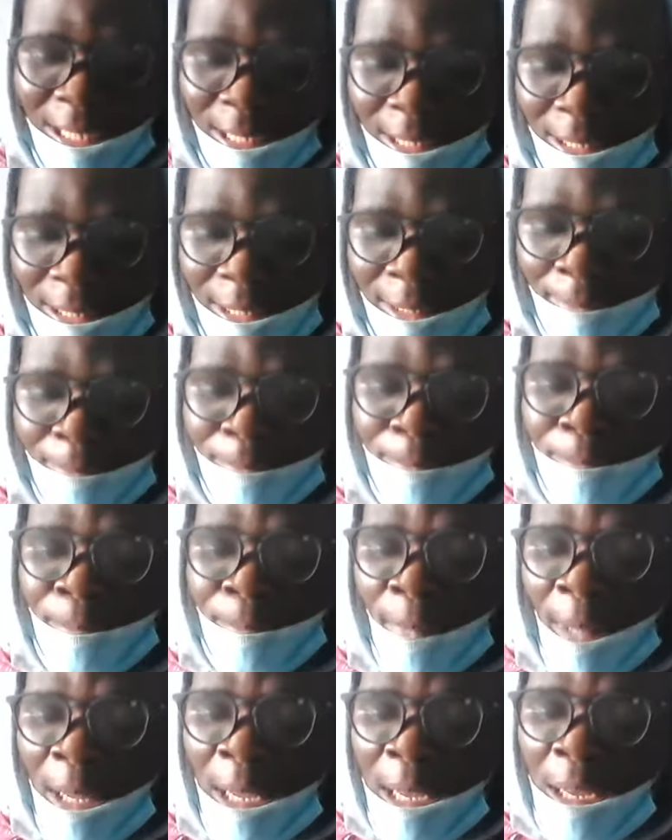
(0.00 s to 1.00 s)
it.
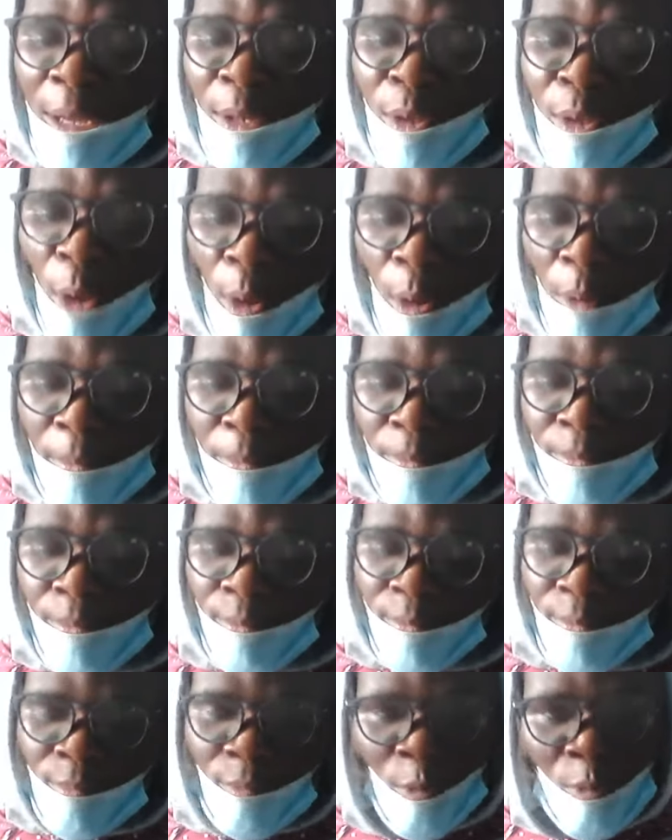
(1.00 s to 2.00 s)
So
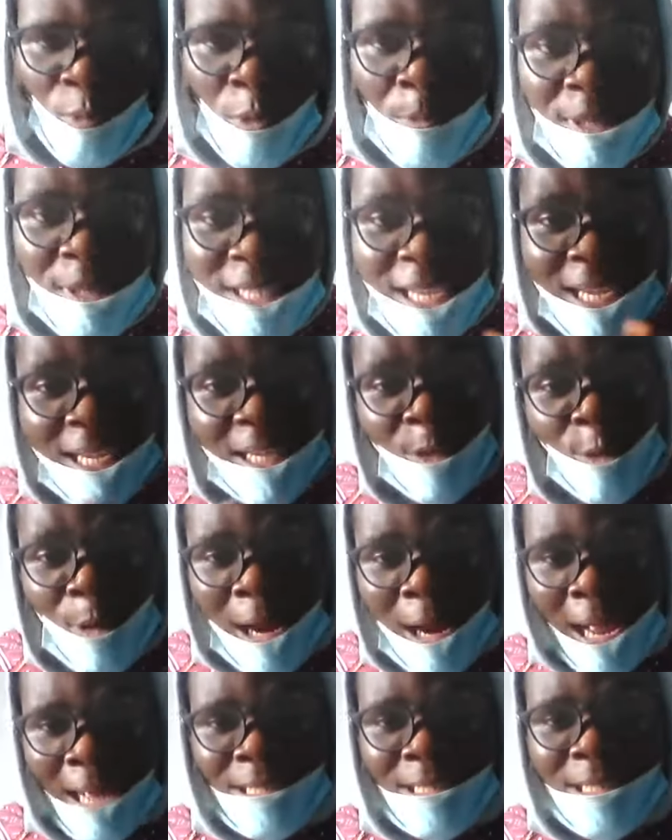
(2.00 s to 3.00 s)
we'll be taking a
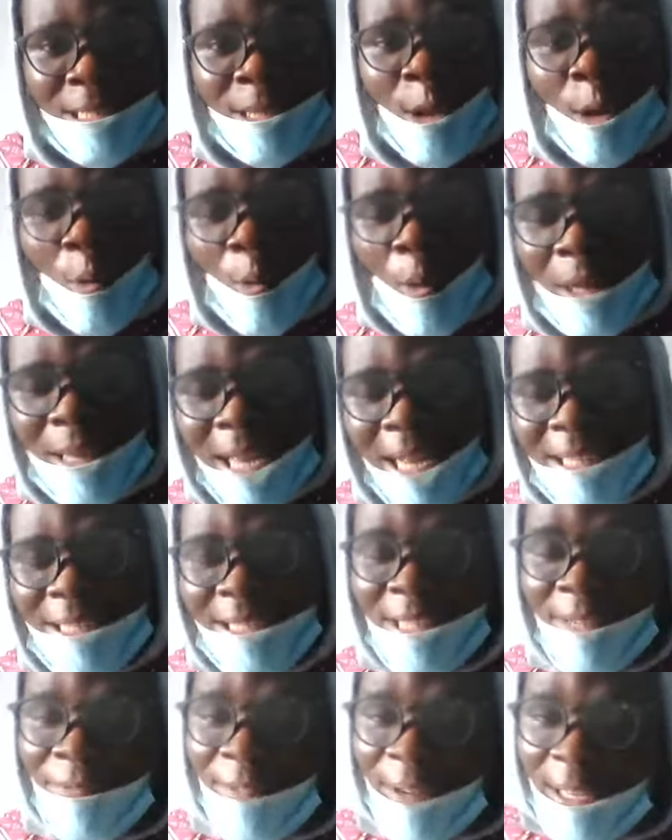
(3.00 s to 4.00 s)
look at what are the
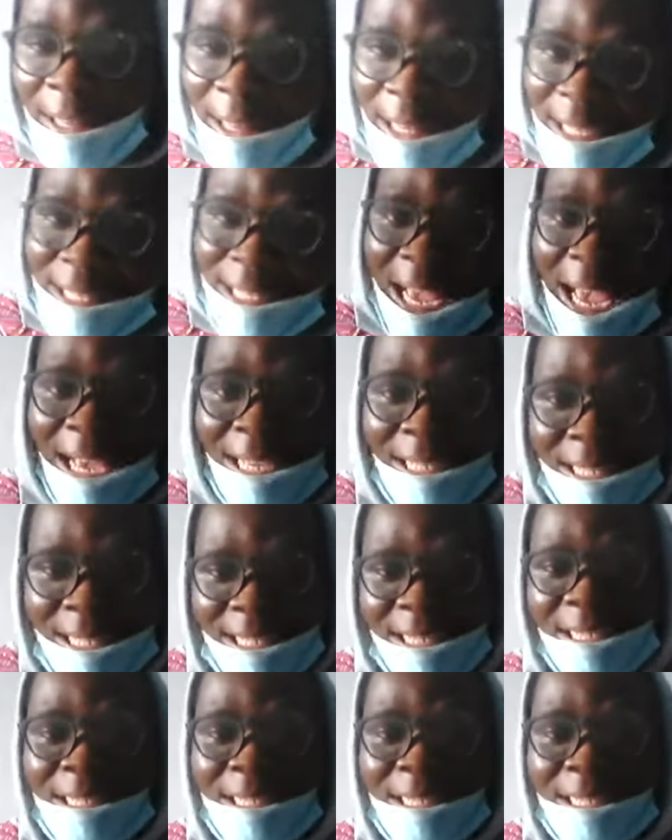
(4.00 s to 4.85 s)
different things that exist in